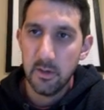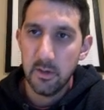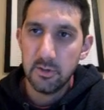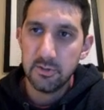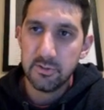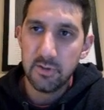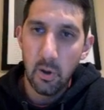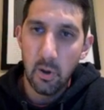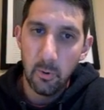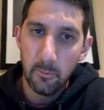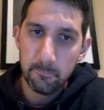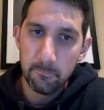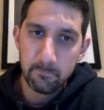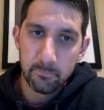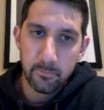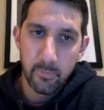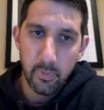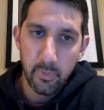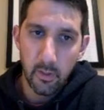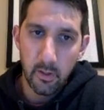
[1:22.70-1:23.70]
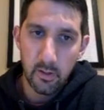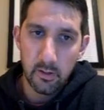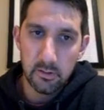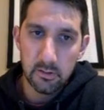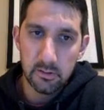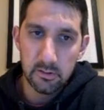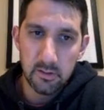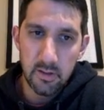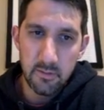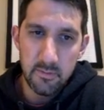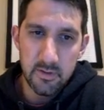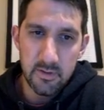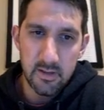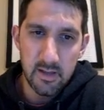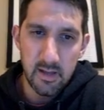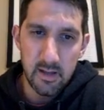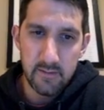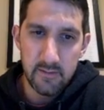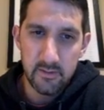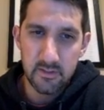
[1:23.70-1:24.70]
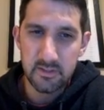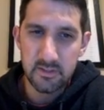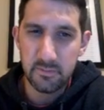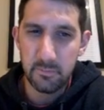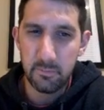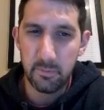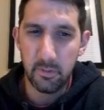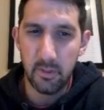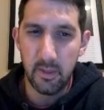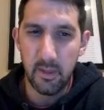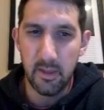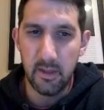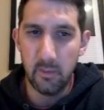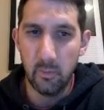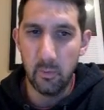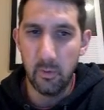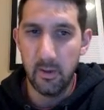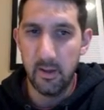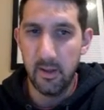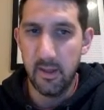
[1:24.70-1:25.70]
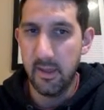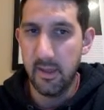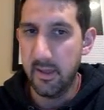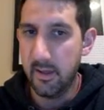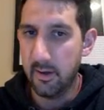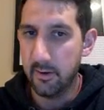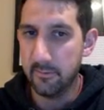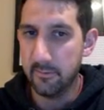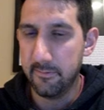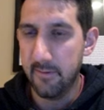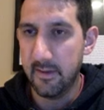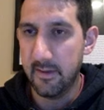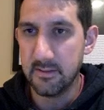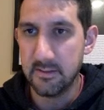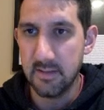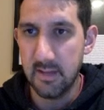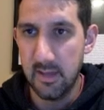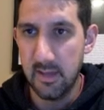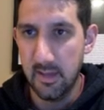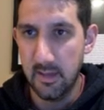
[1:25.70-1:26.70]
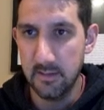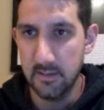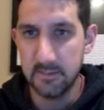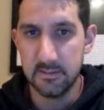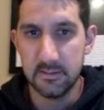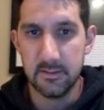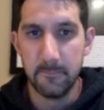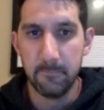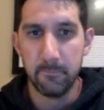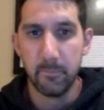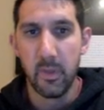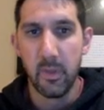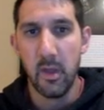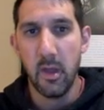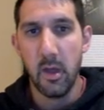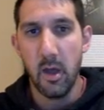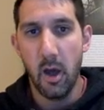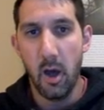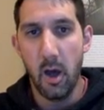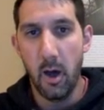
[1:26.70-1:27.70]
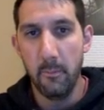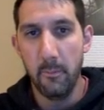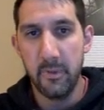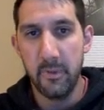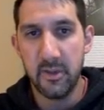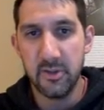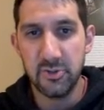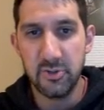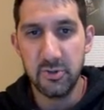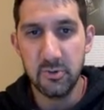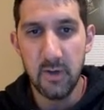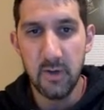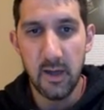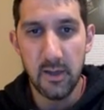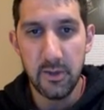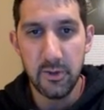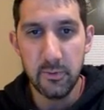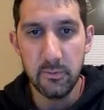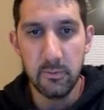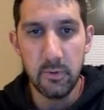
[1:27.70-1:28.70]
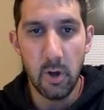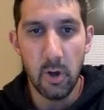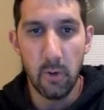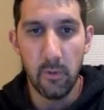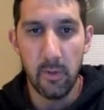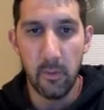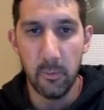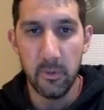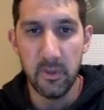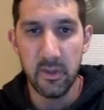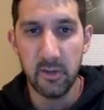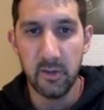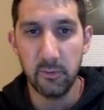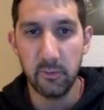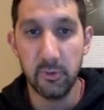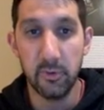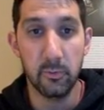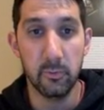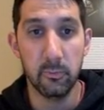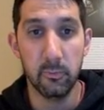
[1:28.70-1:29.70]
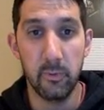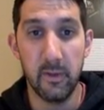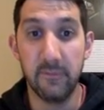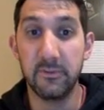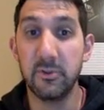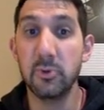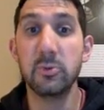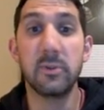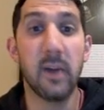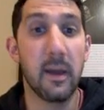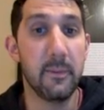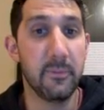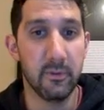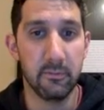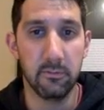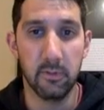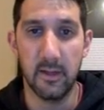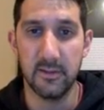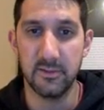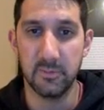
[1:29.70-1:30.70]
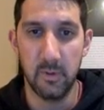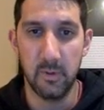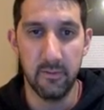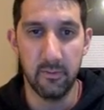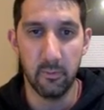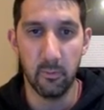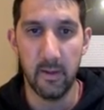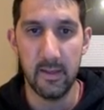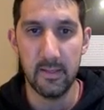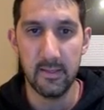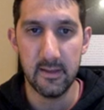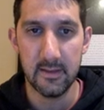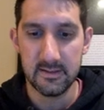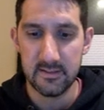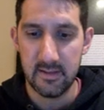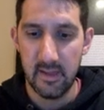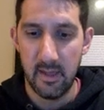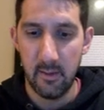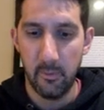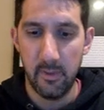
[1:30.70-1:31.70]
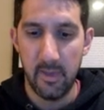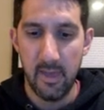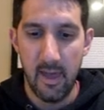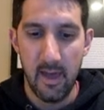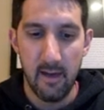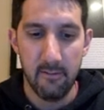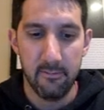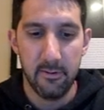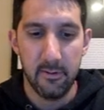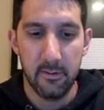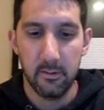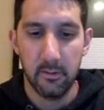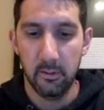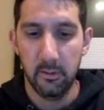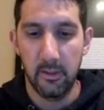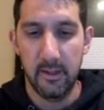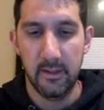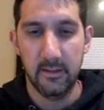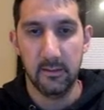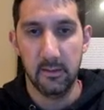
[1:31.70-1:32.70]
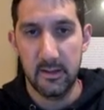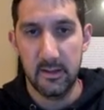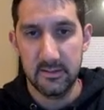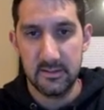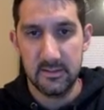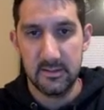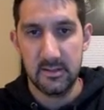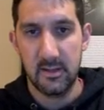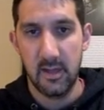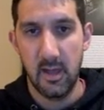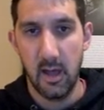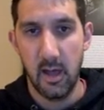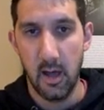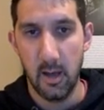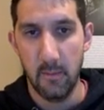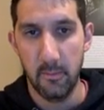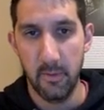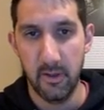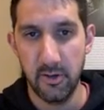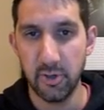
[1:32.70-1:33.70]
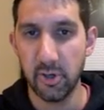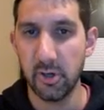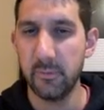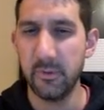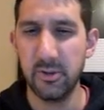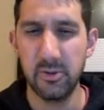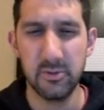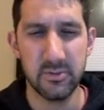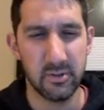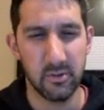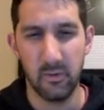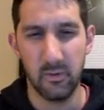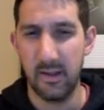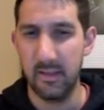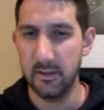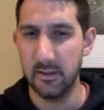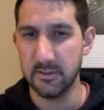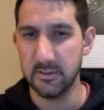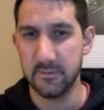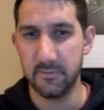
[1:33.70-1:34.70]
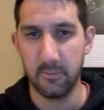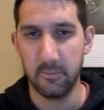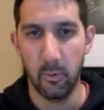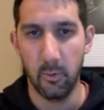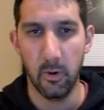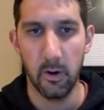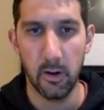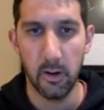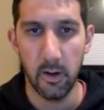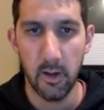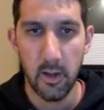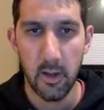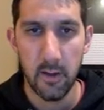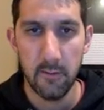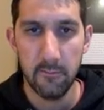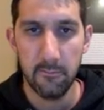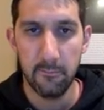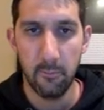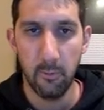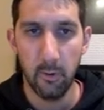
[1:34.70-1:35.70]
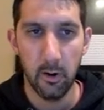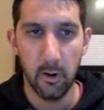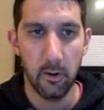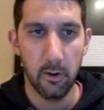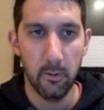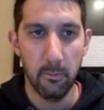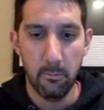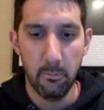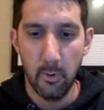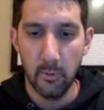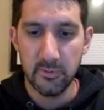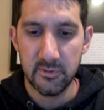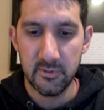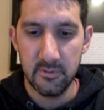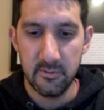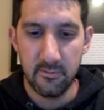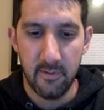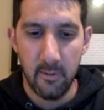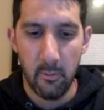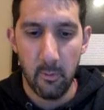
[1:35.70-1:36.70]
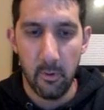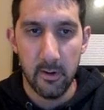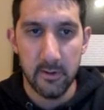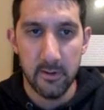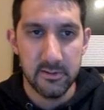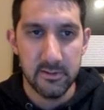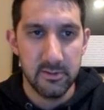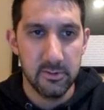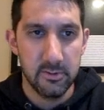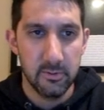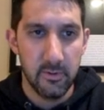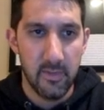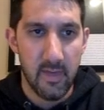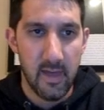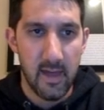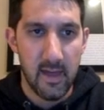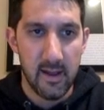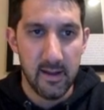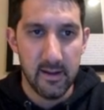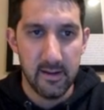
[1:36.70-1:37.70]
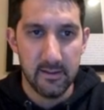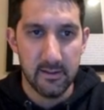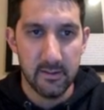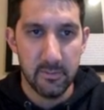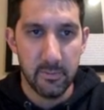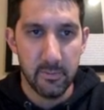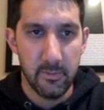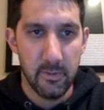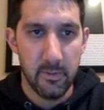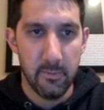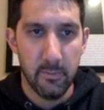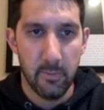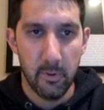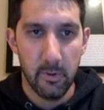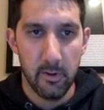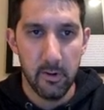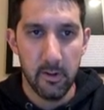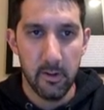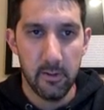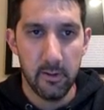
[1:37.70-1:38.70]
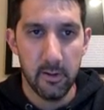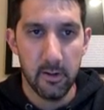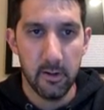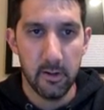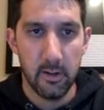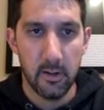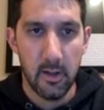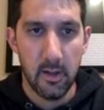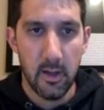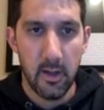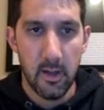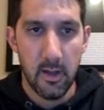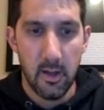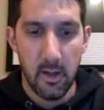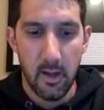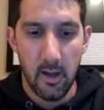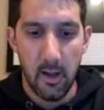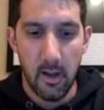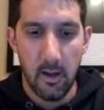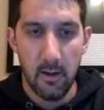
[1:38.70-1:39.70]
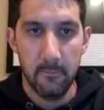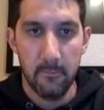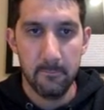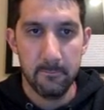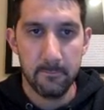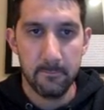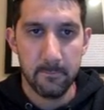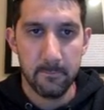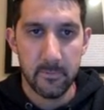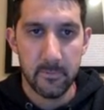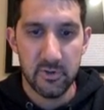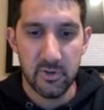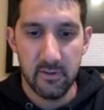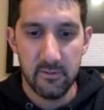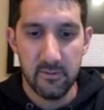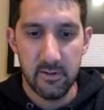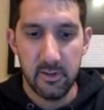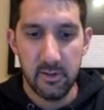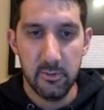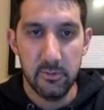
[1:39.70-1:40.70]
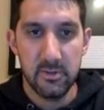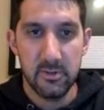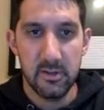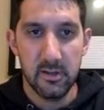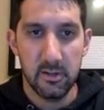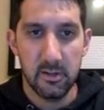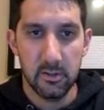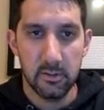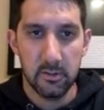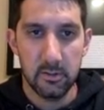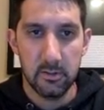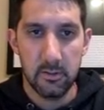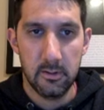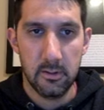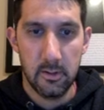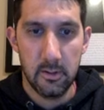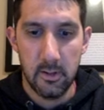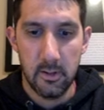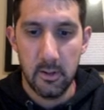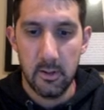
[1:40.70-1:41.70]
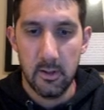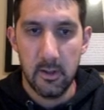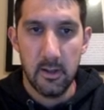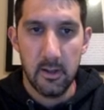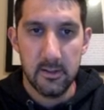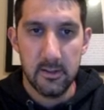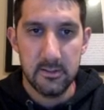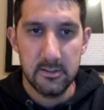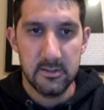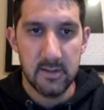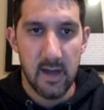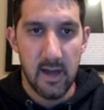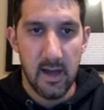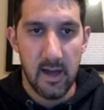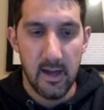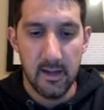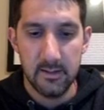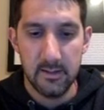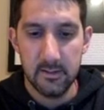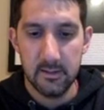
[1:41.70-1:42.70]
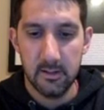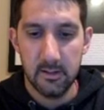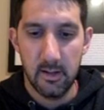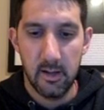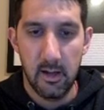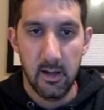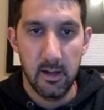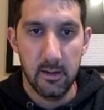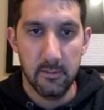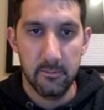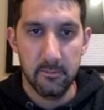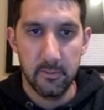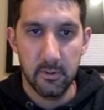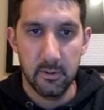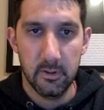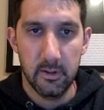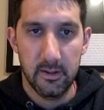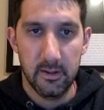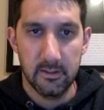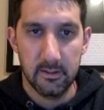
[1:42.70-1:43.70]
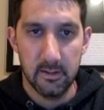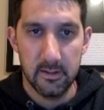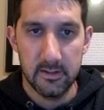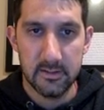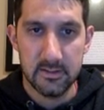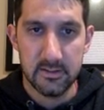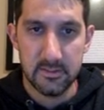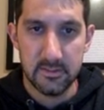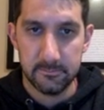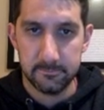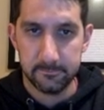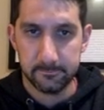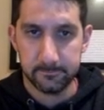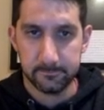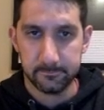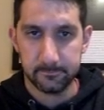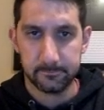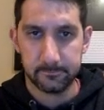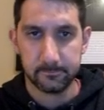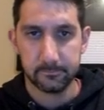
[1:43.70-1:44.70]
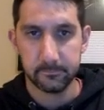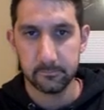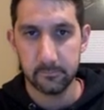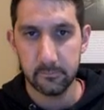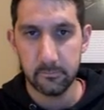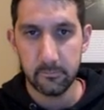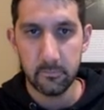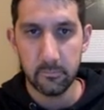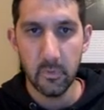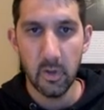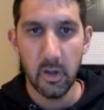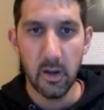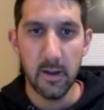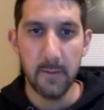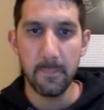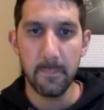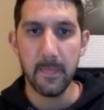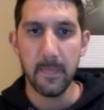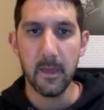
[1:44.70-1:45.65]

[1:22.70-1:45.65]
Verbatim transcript: So let me kind of explain what an interface is. Um, because you got you know that we can do we have two types of lists we have array list and we have linked list um, and you're going to be using array list for for most and if I wanted to do that I need to import another um, Util dot um, linked list all right